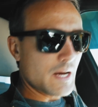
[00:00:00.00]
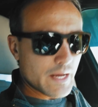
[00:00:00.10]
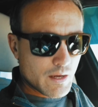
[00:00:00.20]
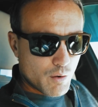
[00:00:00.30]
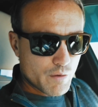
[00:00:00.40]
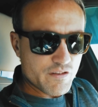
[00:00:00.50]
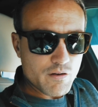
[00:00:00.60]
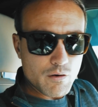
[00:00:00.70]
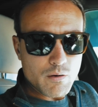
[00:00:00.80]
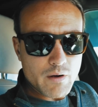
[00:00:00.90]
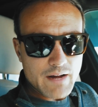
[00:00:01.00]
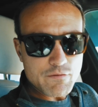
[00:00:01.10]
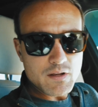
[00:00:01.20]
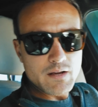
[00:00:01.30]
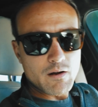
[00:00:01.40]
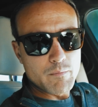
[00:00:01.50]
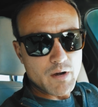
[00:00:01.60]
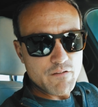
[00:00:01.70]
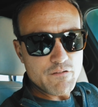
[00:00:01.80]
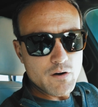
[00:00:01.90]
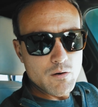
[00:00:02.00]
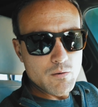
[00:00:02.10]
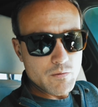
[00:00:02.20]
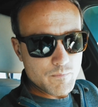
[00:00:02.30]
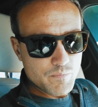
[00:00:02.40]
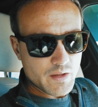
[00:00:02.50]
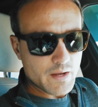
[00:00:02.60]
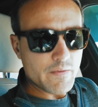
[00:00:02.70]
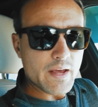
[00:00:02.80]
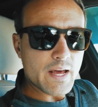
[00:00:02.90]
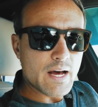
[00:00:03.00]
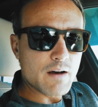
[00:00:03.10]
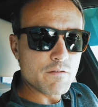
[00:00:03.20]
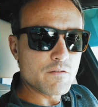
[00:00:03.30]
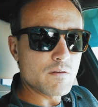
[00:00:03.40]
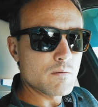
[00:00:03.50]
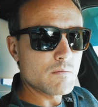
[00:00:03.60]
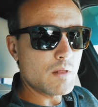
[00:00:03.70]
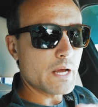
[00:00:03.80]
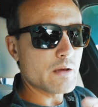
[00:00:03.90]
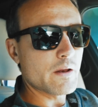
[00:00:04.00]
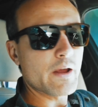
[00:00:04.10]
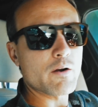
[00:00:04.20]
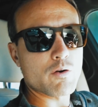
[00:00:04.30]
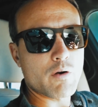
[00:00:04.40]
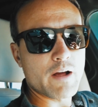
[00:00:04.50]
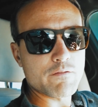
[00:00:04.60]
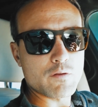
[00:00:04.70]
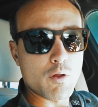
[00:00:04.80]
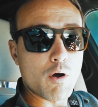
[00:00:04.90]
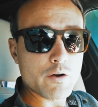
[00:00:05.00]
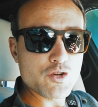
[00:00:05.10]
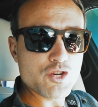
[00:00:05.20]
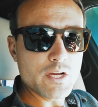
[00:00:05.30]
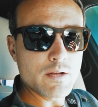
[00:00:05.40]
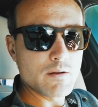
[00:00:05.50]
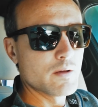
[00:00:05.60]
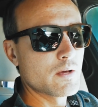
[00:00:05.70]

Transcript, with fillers: I also have to get on my phone, and they have like an aircraft log sheet